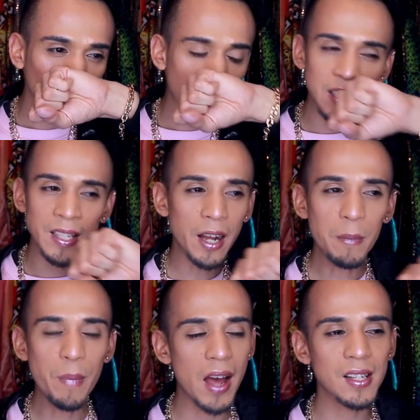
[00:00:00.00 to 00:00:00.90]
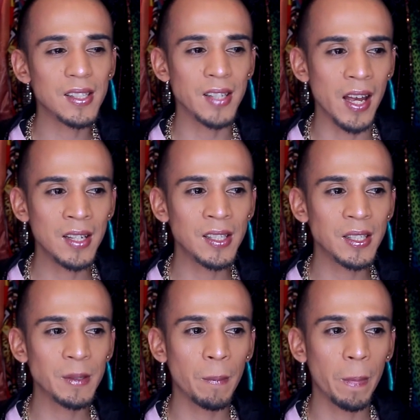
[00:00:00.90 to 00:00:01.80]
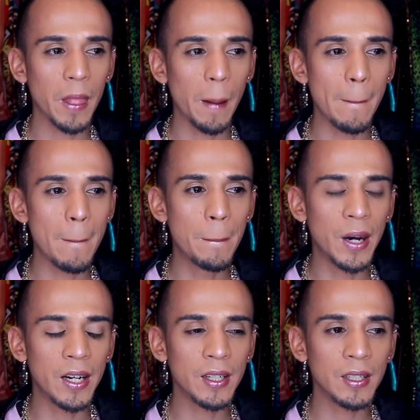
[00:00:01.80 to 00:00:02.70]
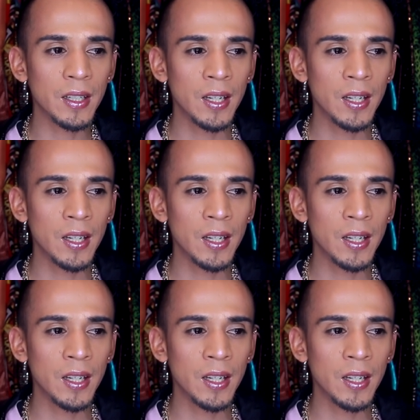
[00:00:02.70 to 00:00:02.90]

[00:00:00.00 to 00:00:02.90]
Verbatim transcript: It's not a bad scent, but